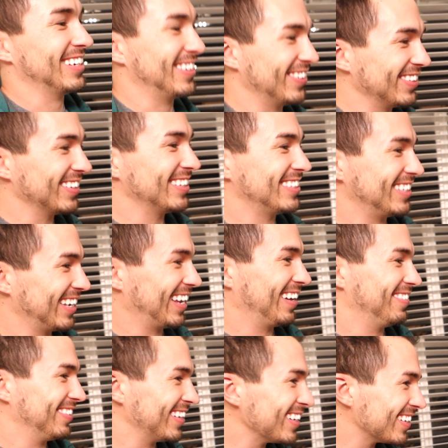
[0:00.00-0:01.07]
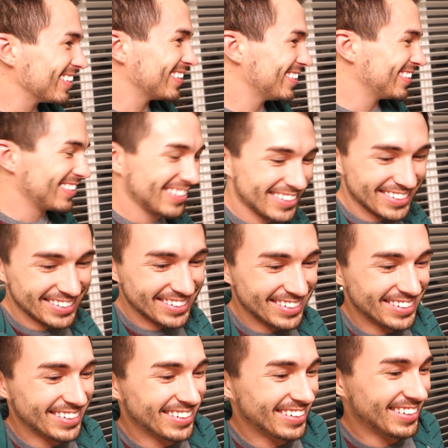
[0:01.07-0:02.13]
the coolest thing ever?
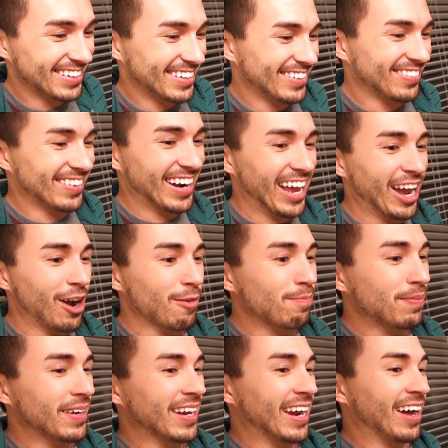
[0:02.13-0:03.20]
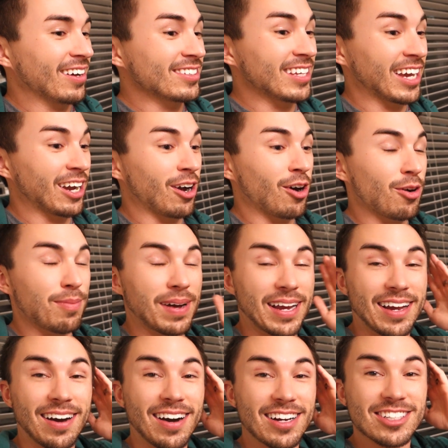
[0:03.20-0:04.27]
When I opened it, I was like, oh my
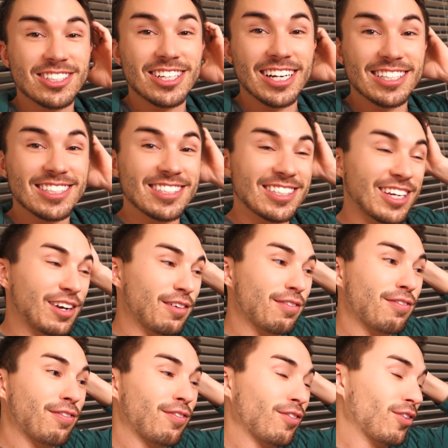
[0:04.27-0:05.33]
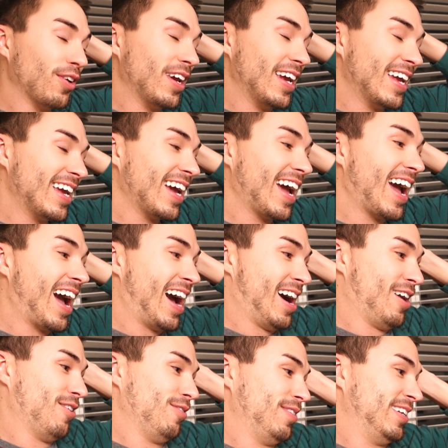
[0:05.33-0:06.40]
gosh, Jess is going to ah. freak uh,
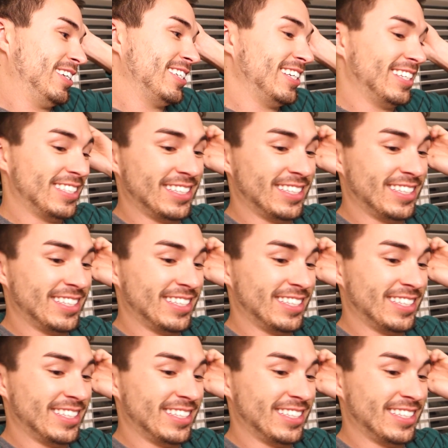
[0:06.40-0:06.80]
out when she